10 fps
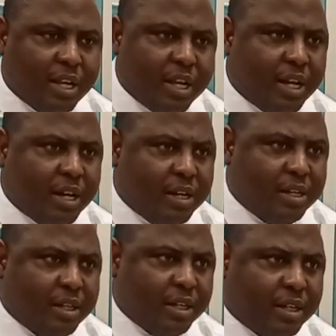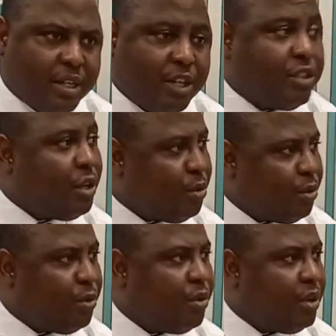a national
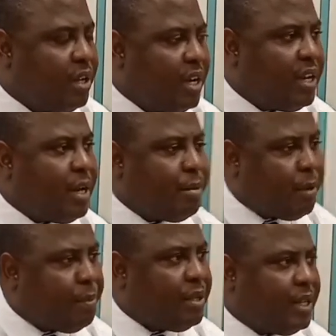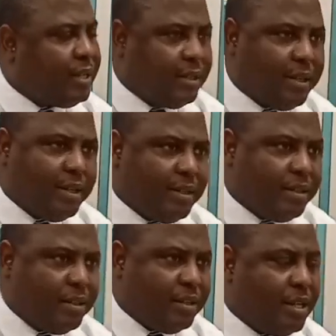honor. And I'm happy that
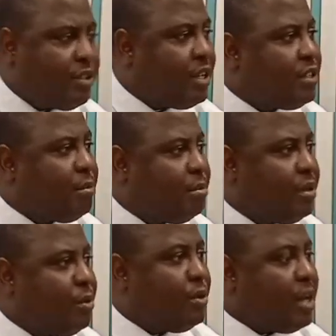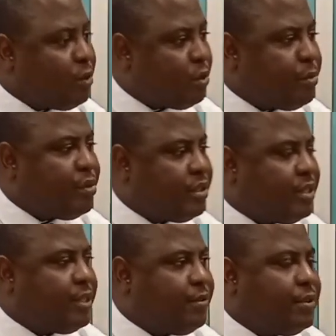the National Assembly or the House of
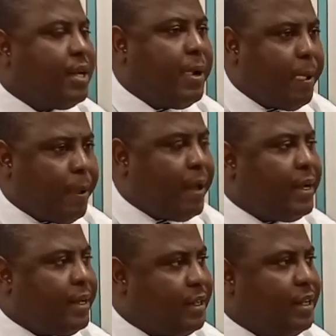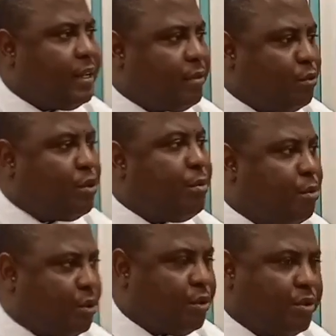Representatives agreed to the
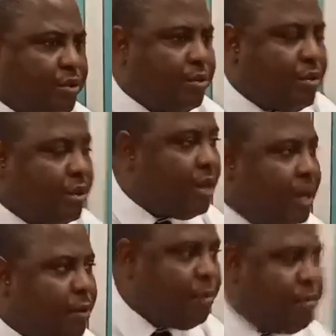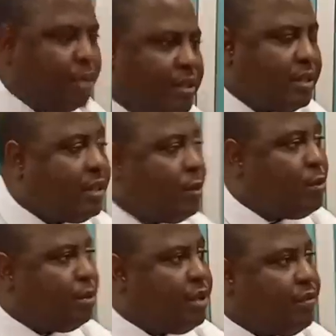motion. So I hope that he will
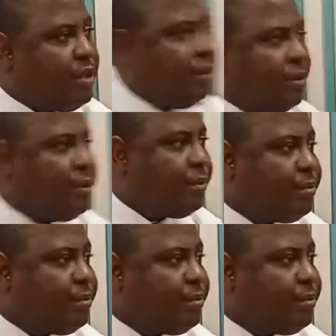be given the honor.